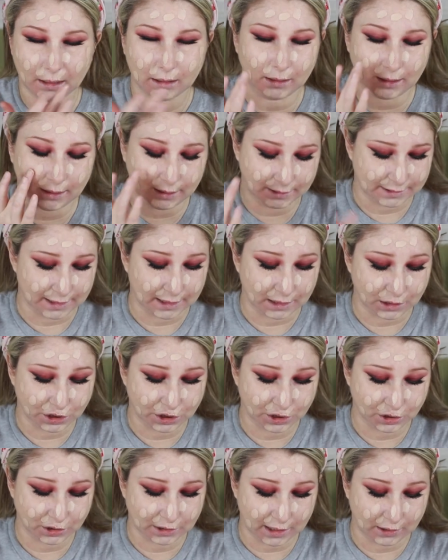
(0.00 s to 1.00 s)
like I said, it
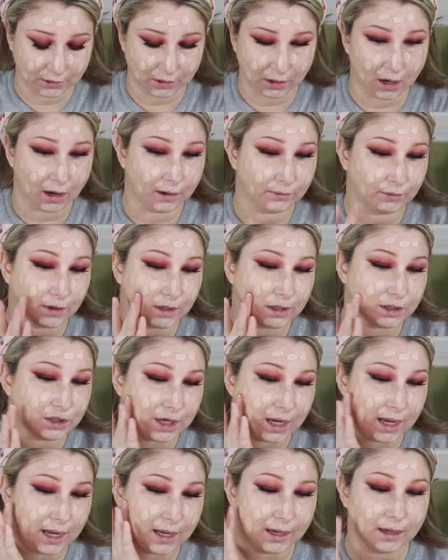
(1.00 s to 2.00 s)
shears out the coverage,
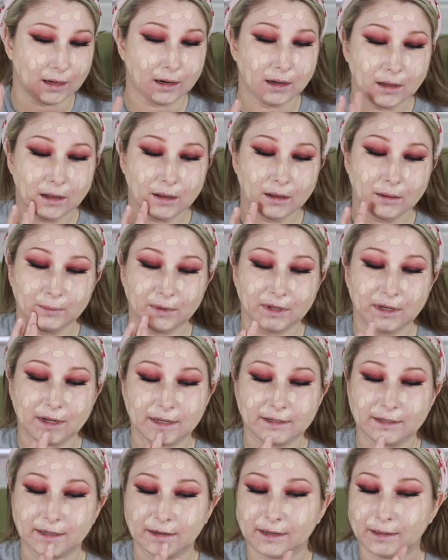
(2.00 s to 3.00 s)
and
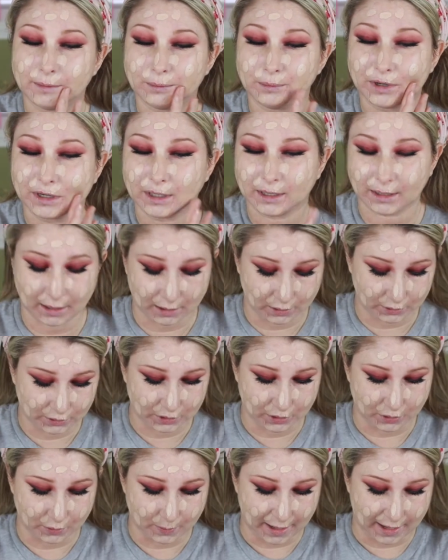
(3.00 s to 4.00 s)
because I am breaking out
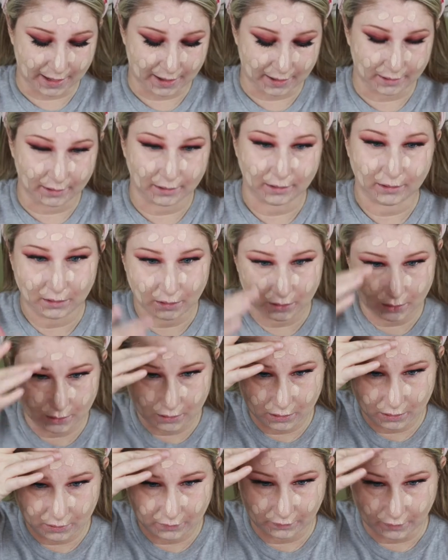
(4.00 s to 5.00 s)
so bad
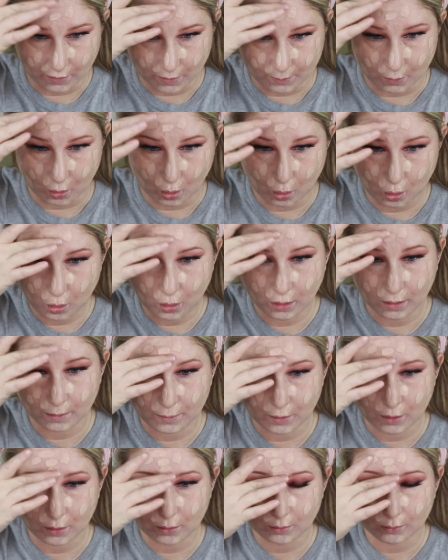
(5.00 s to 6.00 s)
from
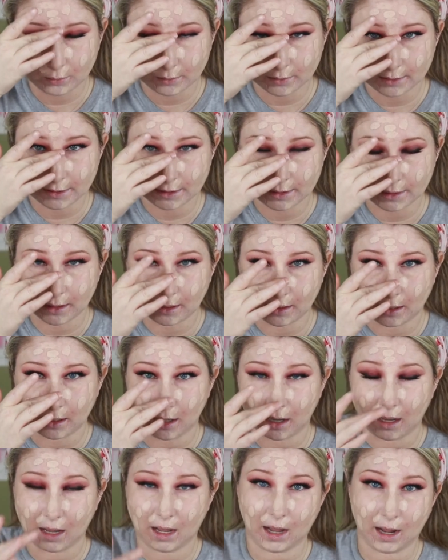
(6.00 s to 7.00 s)
hormones,
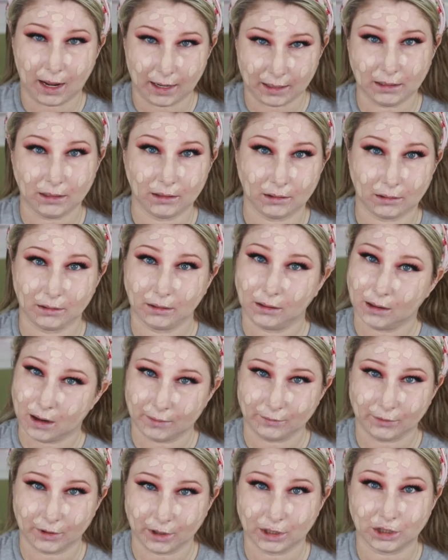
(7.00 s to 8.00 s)
I need all the
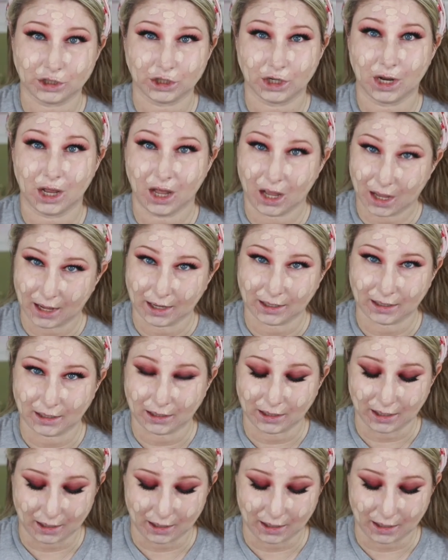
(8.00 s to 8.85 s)
coverage I can